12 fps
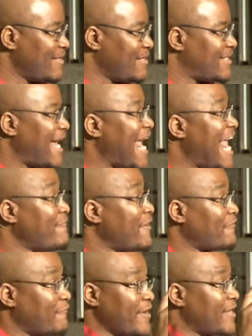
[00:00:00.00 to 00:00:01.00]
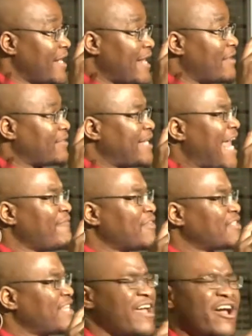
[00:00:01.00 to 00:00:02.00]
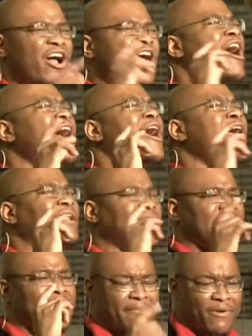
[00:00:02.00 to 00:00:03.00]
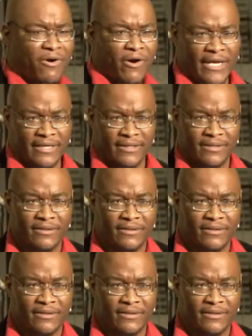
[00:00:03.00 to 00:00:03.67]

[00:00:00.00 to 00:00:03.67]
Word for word: David figured it out. David said, Early in the morning